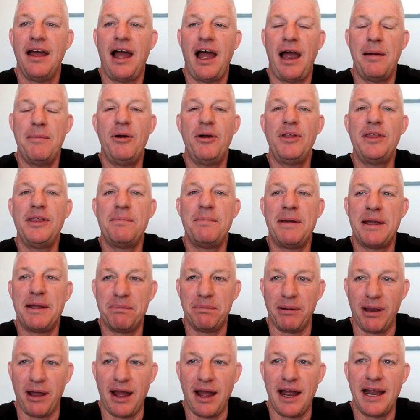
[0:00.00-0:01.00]
I'm on the big
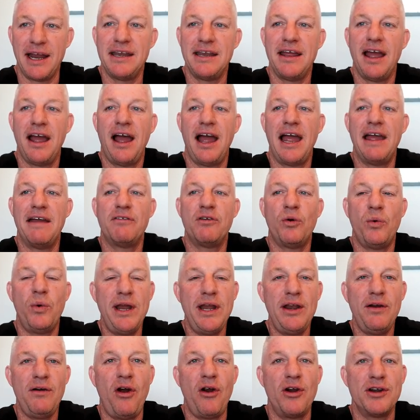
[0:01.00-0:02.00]
blind. I have
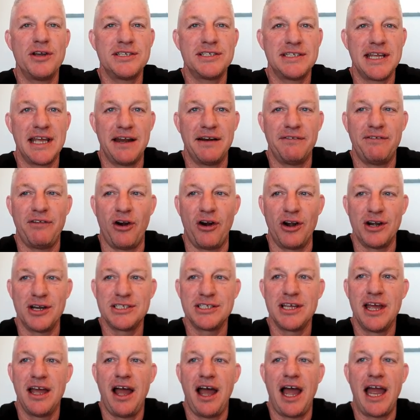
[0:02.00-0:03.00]
queen of hearts, ten of
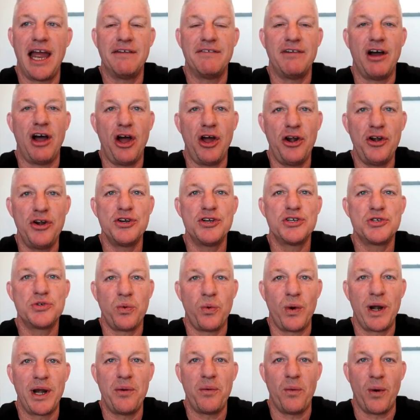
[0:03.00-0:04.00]
hearts. I have one hundred
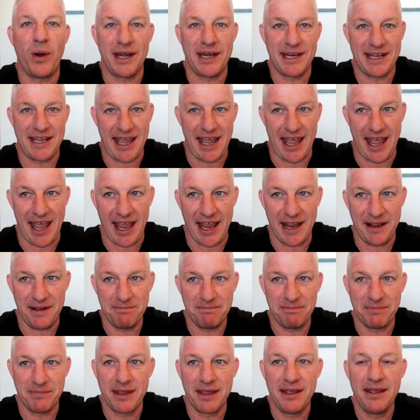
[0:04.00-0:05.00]
twenty-one K.
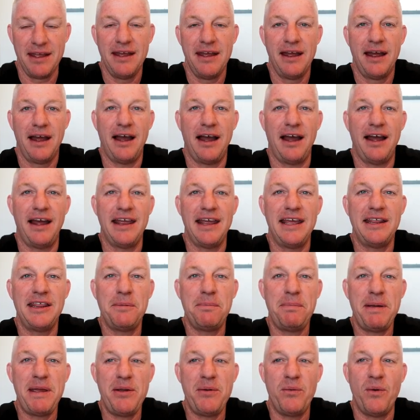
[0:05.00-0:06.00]
Uh, in the
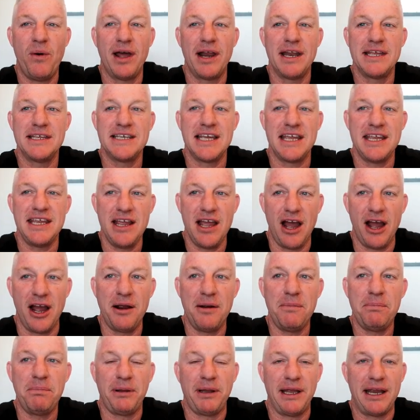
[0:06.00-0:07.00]
P one is a
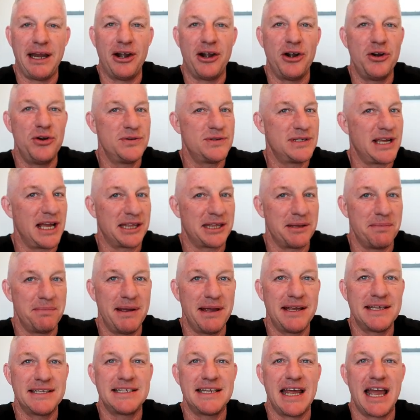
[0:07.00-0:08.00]
young player who's got the
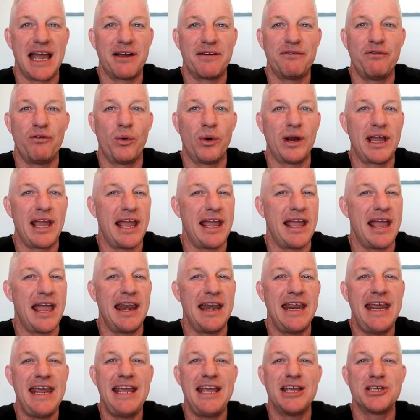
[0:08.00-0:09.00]
big stack, four K,
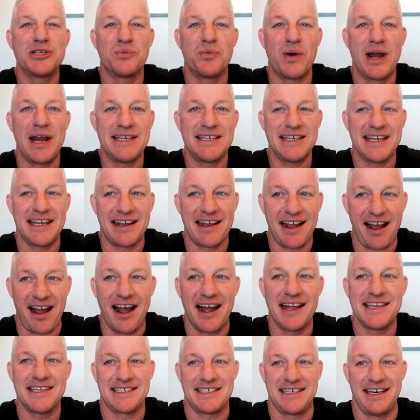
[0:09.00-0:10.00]
and he is raising
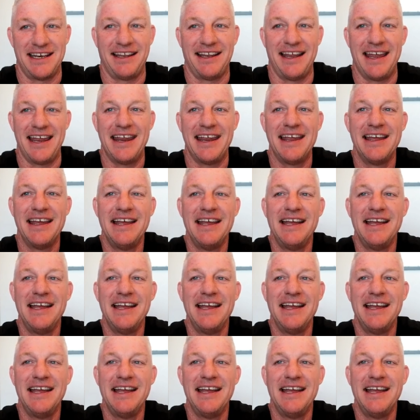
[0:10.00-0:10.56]
constantly.